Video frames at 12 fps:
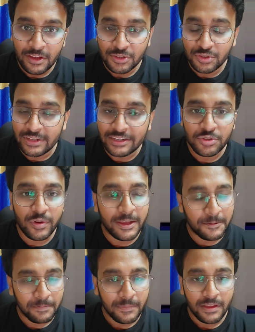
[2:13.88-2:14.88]
So that's why
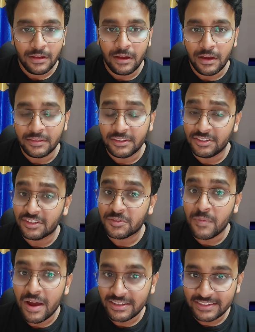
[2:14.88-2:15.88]
uh, this is a
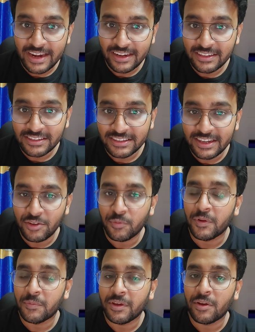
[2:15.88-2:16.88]
smart strategy that you
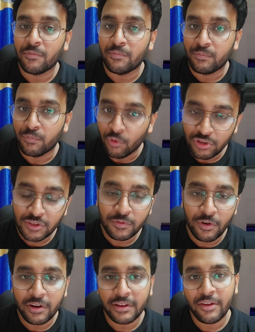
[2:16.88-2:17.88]
prepare both
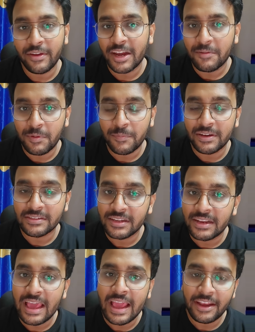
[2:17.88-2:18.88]
for your GATE
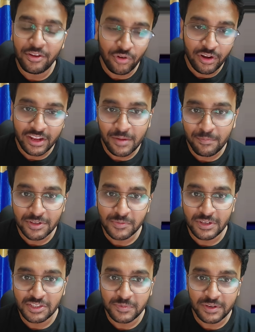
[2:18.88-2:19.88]
preparation and your on-campus
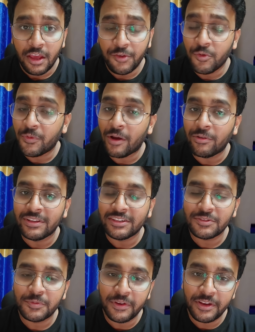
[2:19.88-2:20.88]
placement. If you found
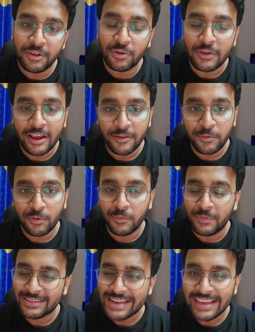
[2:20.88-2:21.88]
this video helpful,
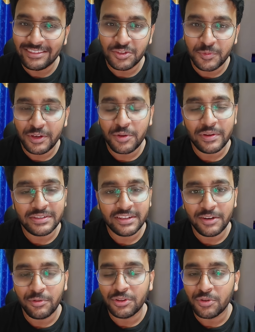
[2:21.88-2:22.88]
please like this video and
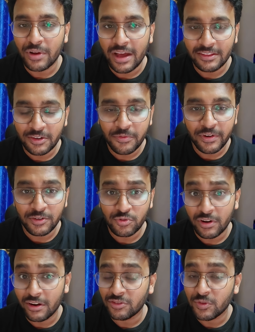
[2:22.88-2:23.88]
share with your other friends
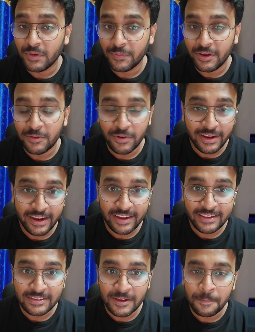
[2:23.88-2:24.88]
who are also preparing for
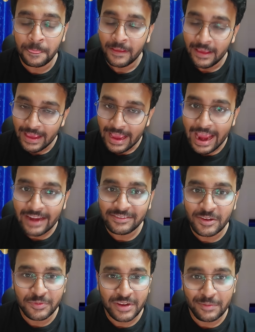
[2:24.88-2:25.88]
GATE exam,
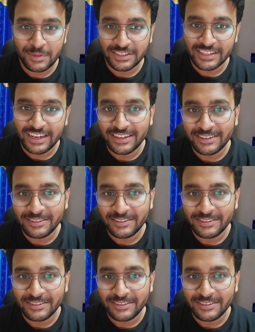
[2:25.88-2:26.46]
and subscribe to the channel.